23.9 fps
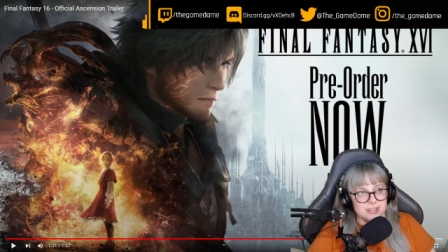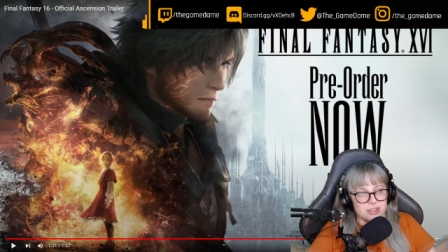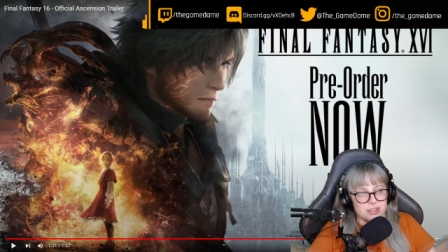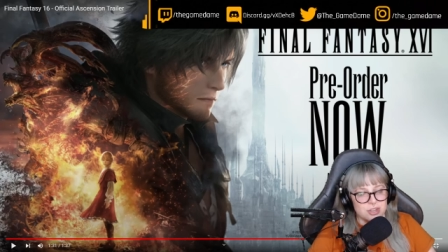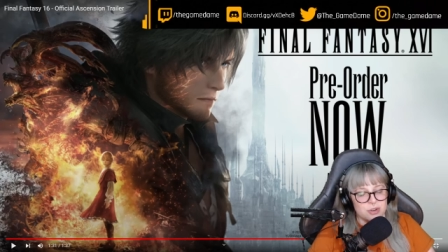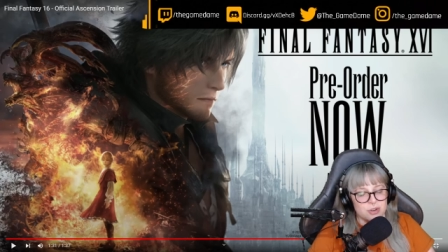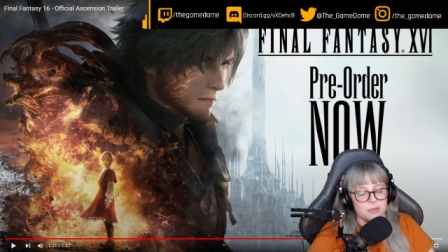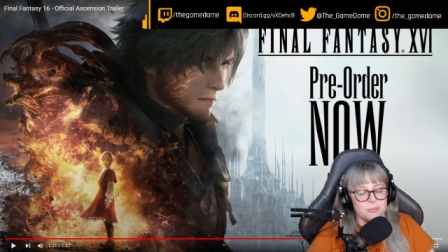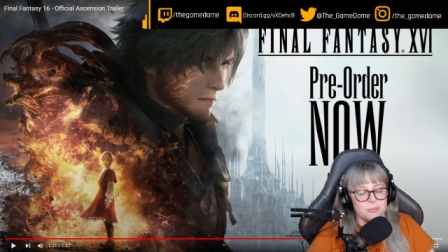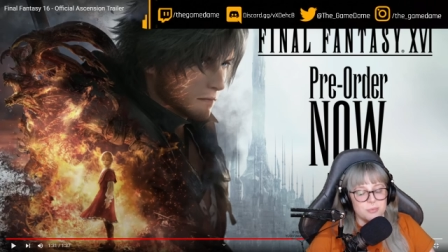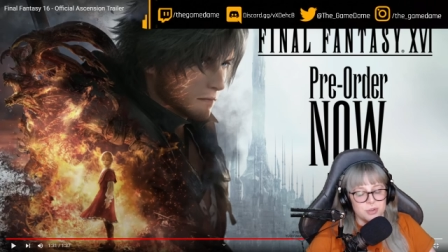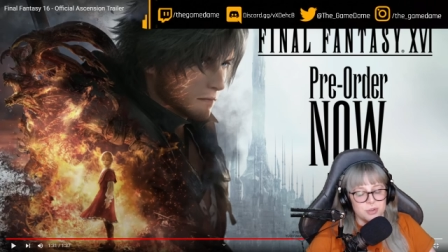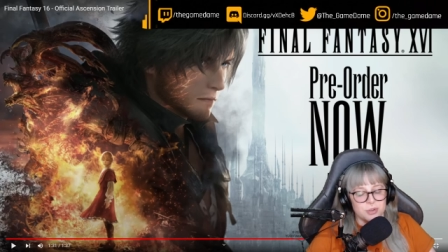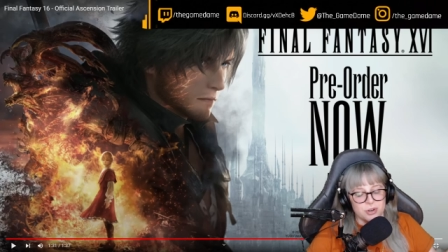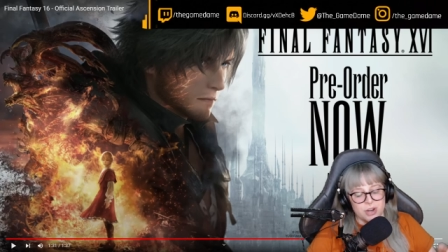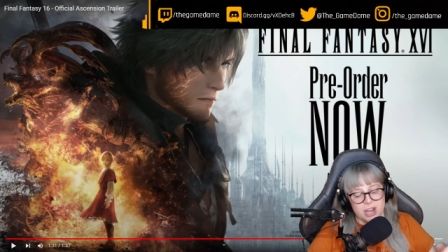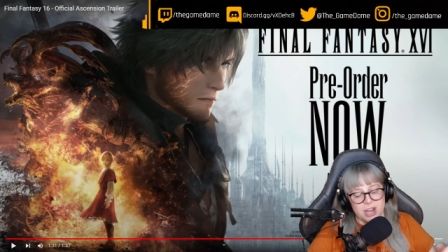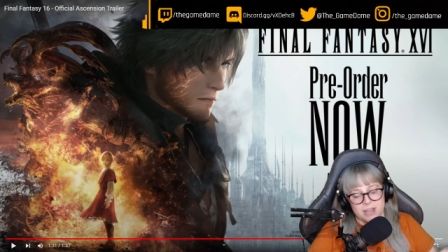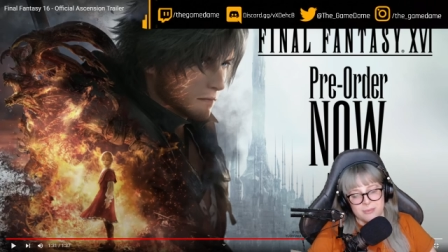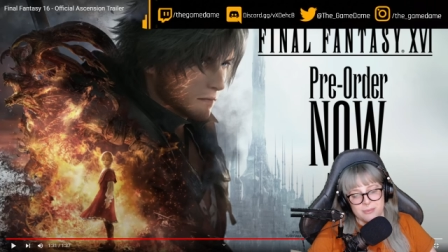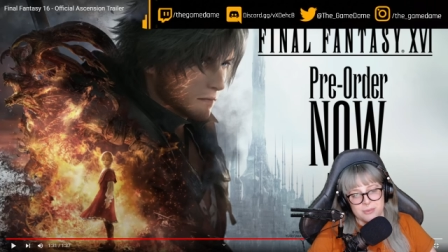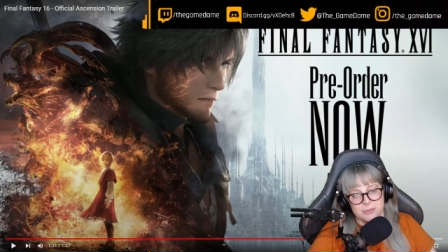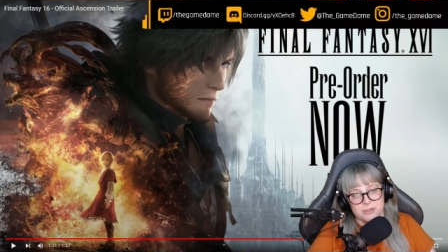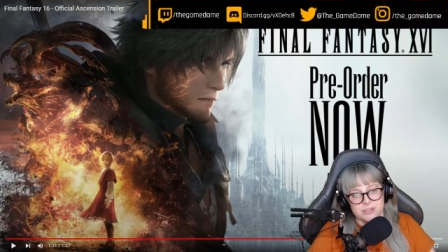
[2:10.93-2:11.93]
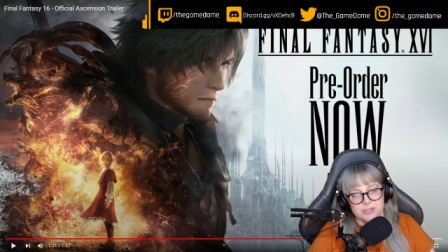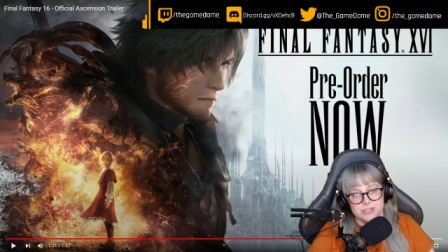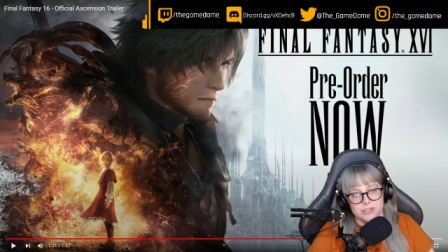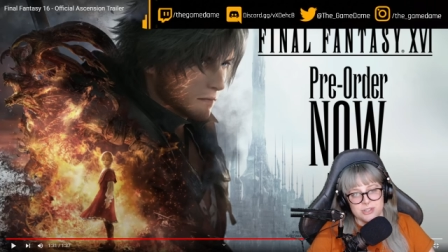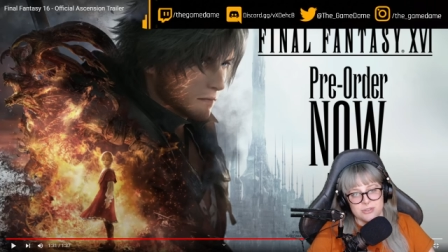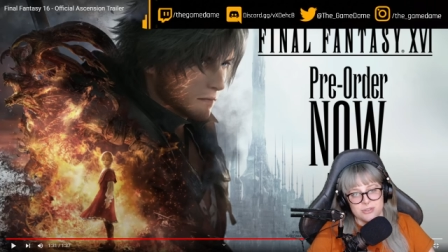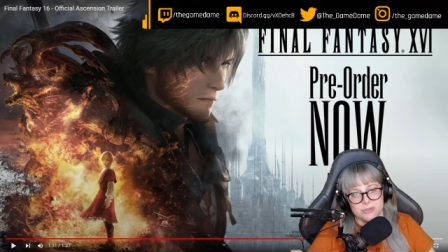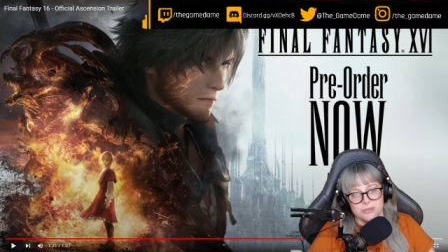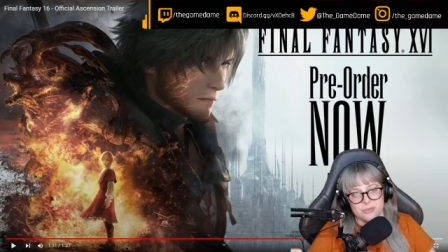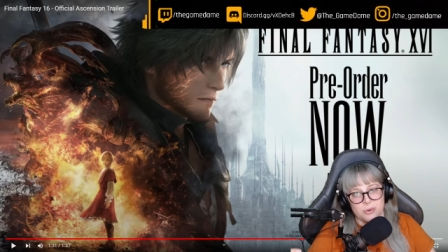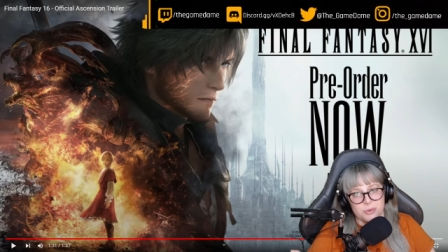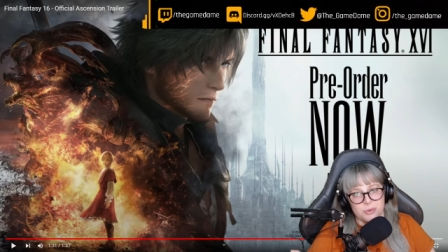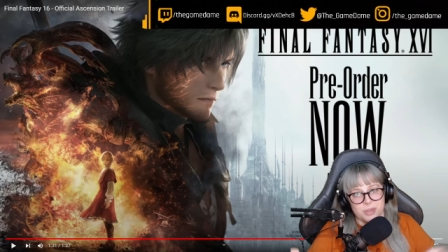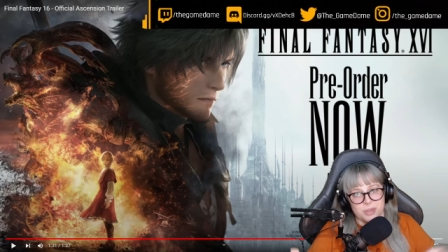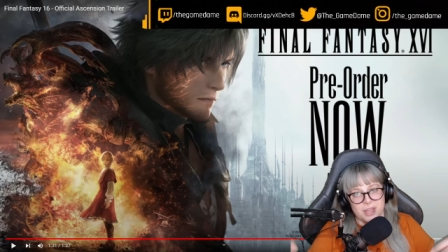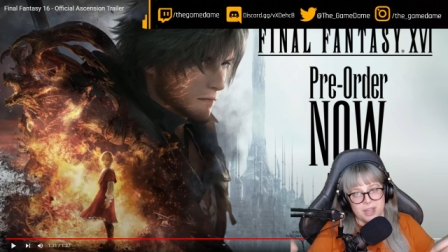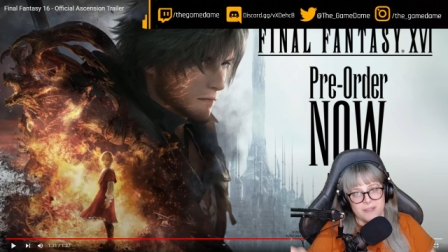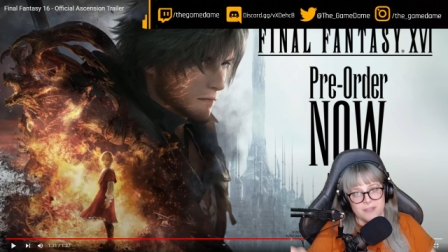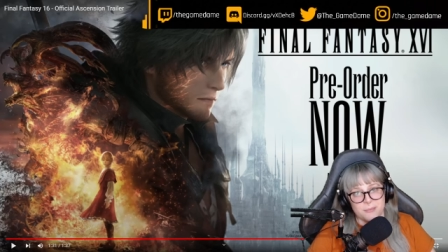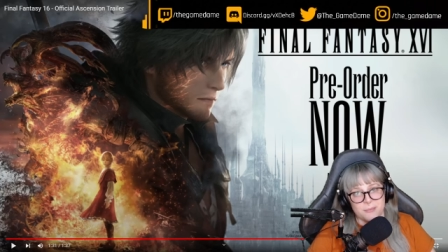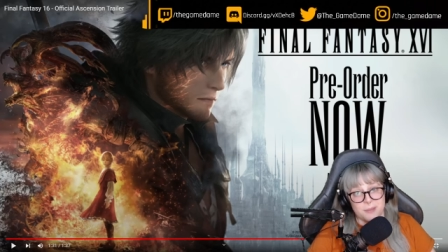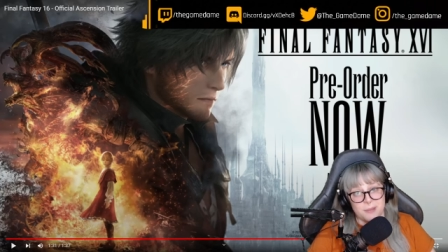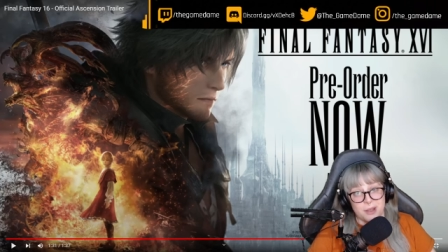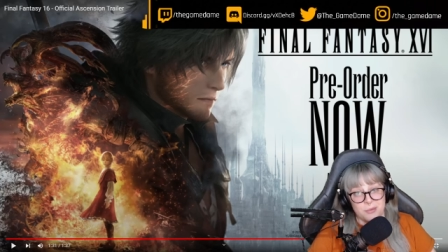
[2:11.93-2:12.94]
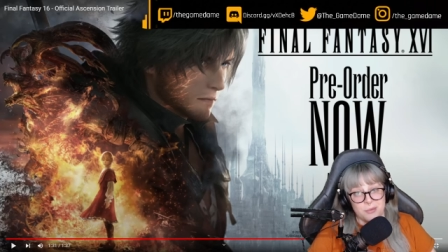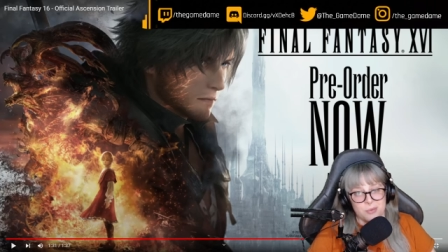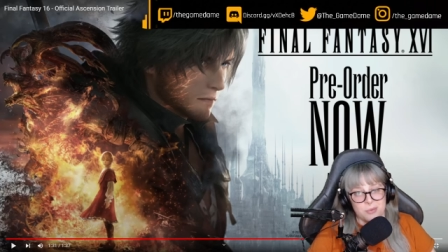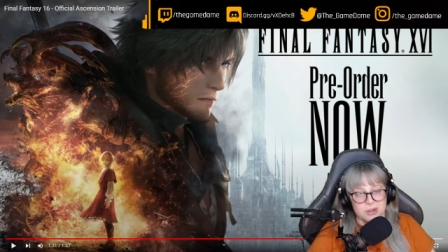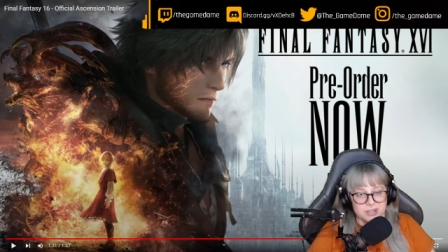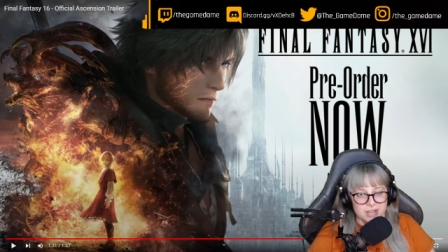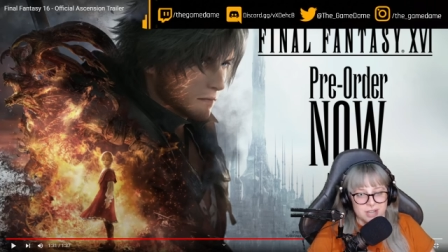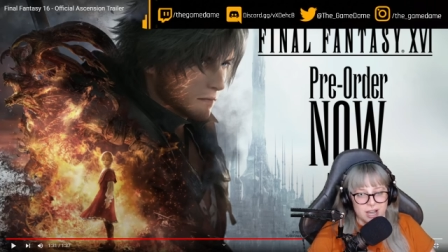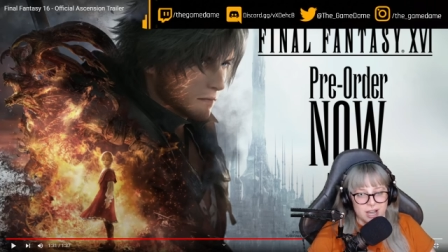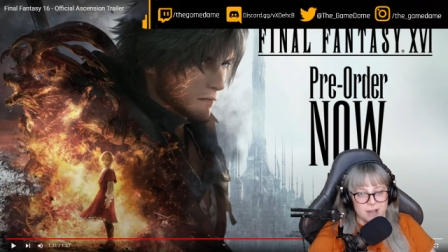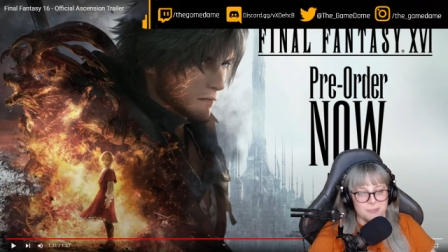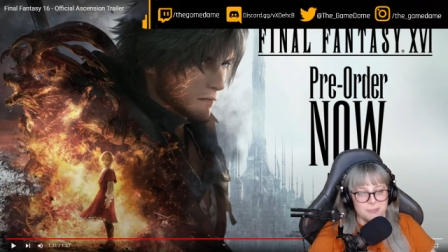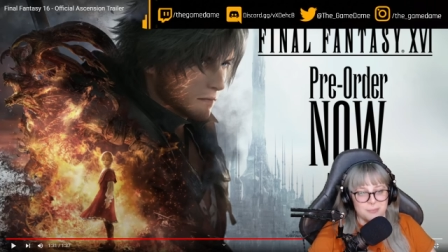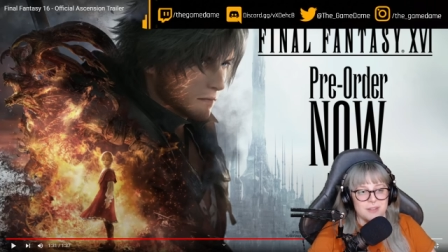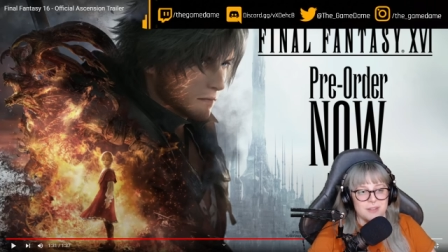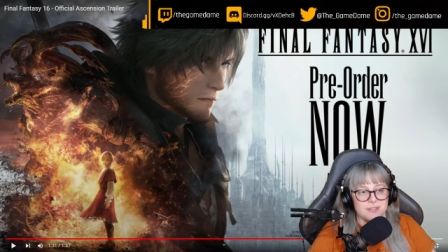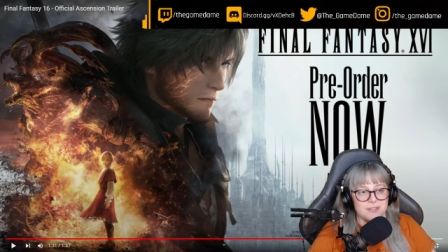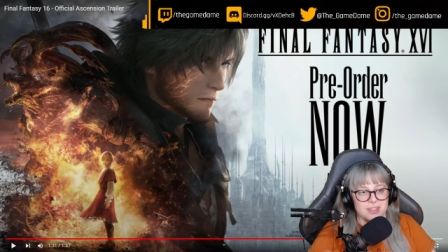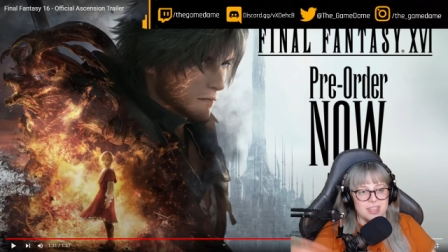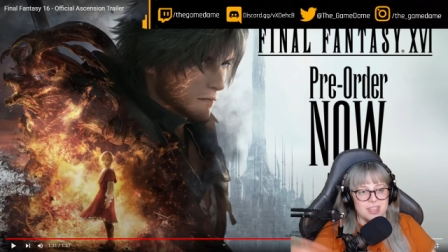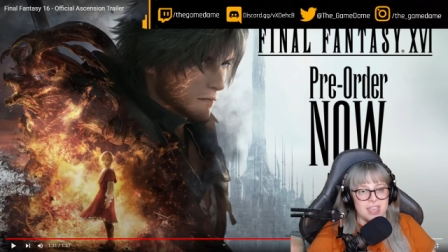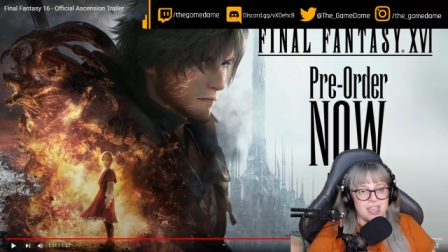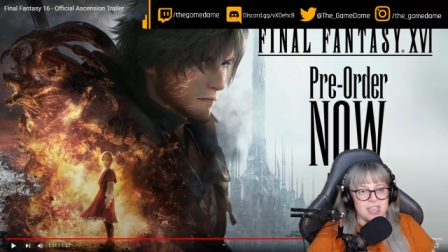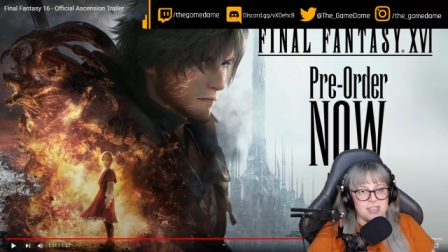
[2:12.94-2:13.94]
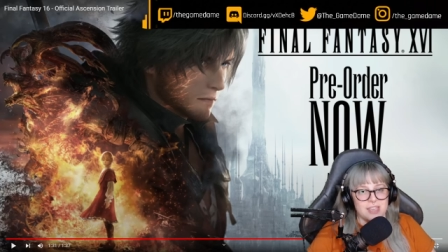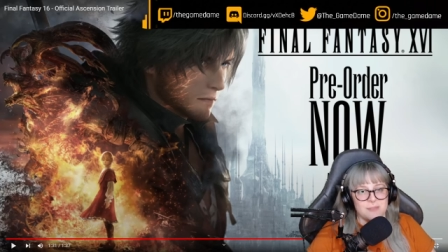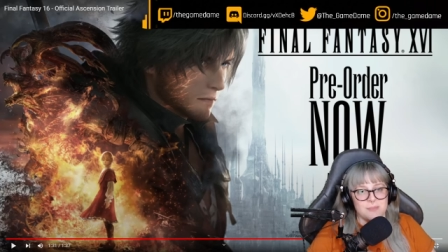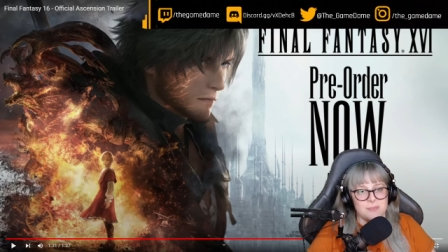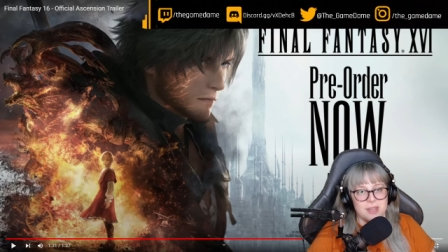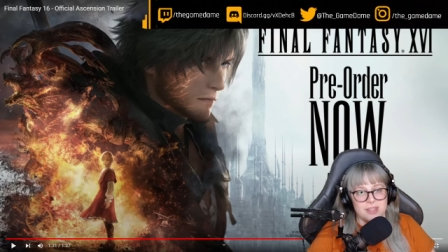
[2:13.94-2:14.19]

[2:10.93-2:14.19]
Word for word: you're, you're able to only have to buy one copy of the game,